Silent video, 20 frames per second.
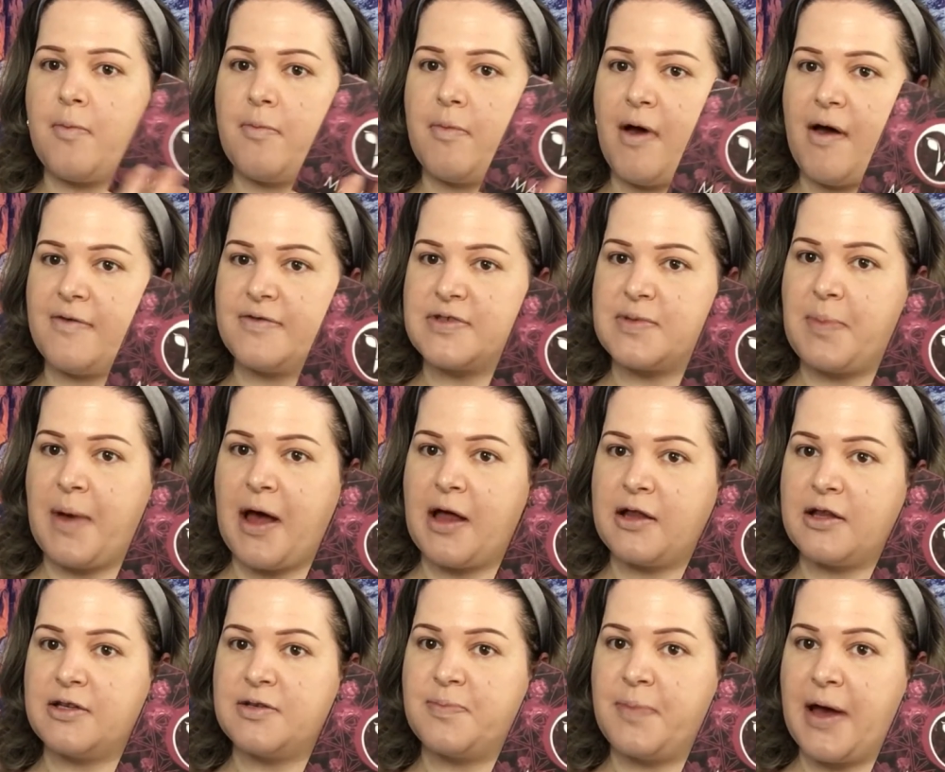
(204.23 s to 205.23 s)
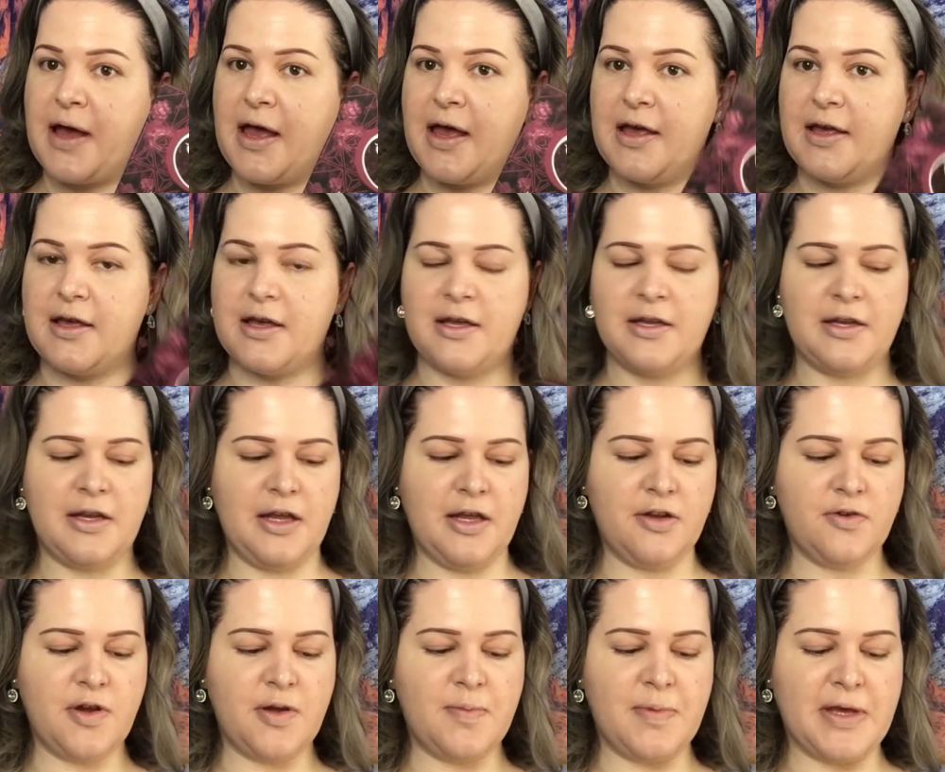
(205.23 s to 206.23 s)
Mauves palette by Hank and
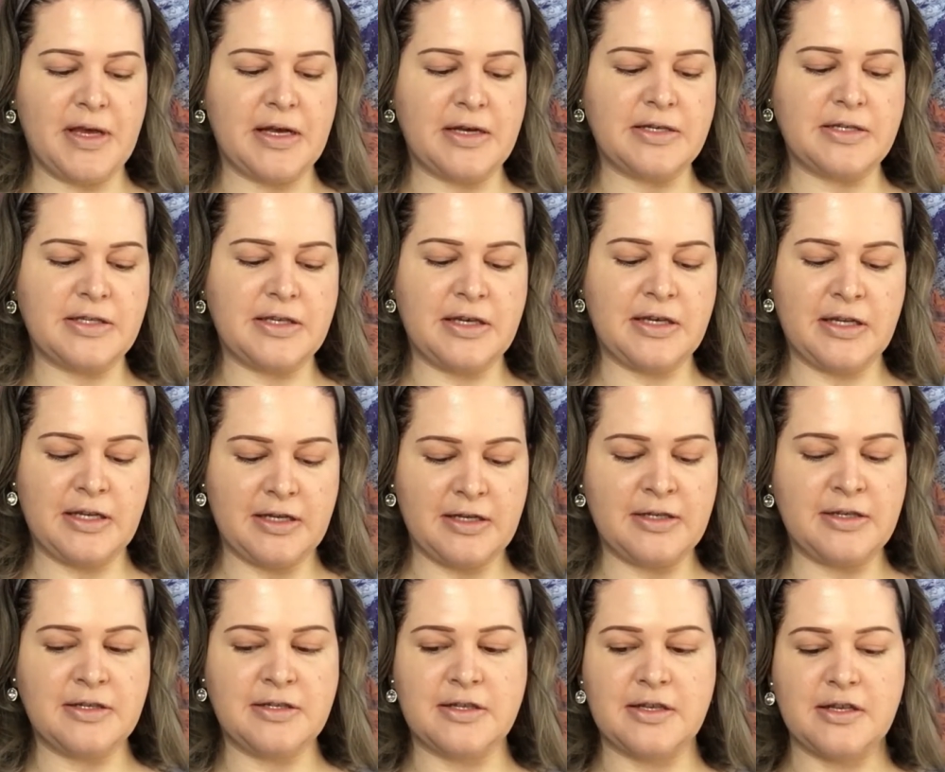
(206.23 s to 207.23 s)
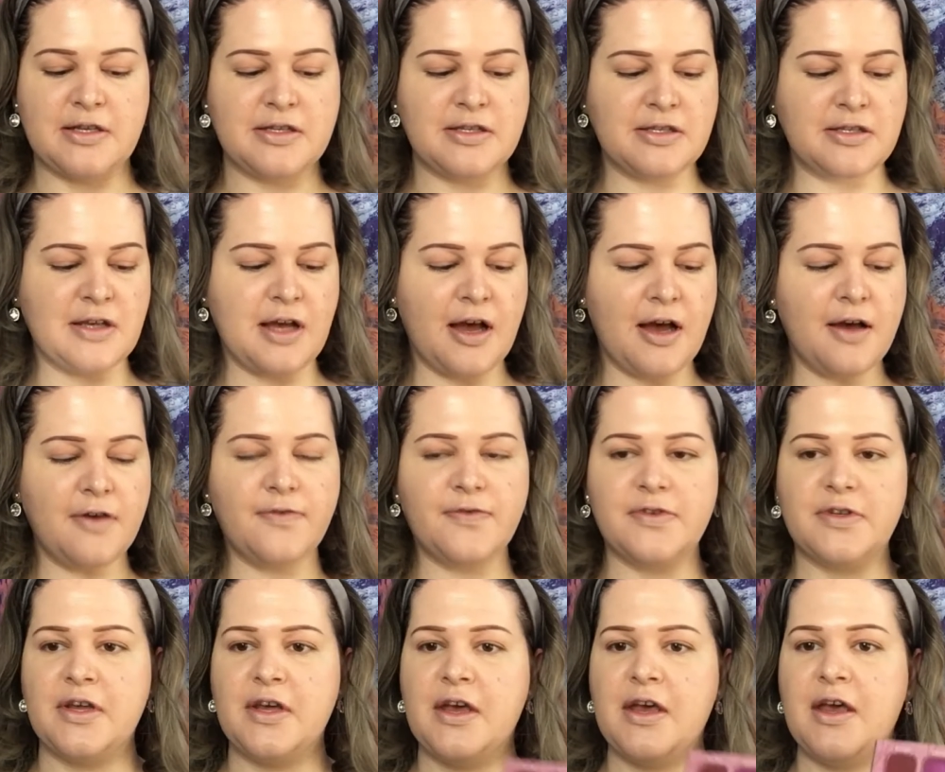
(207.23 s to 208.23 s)
Henry because it is
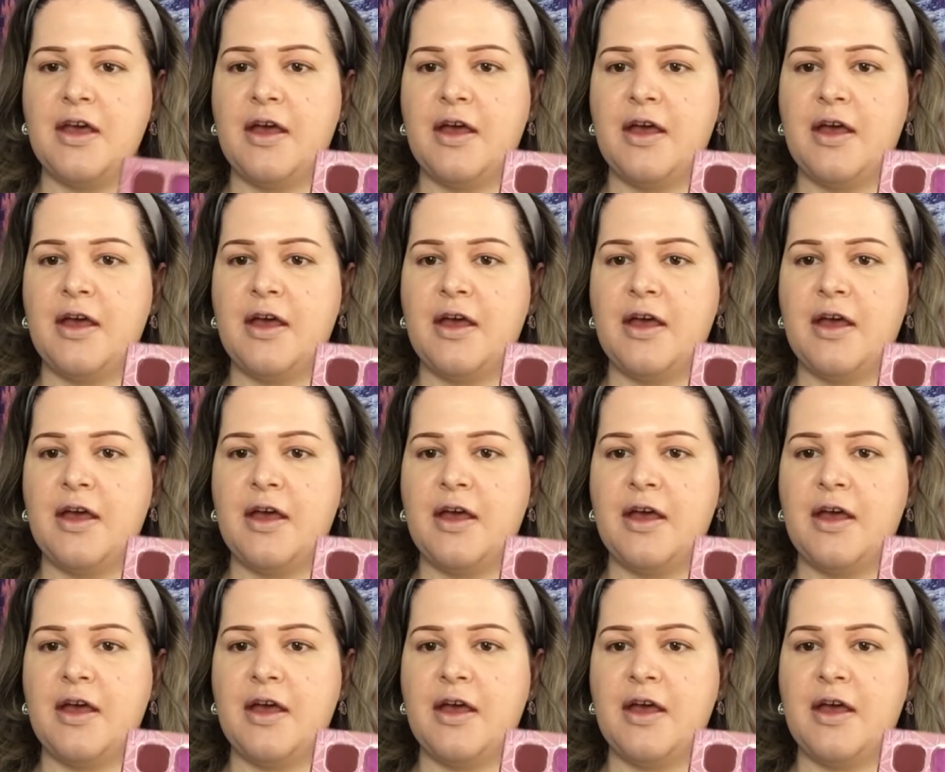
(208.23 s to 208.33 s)
soft,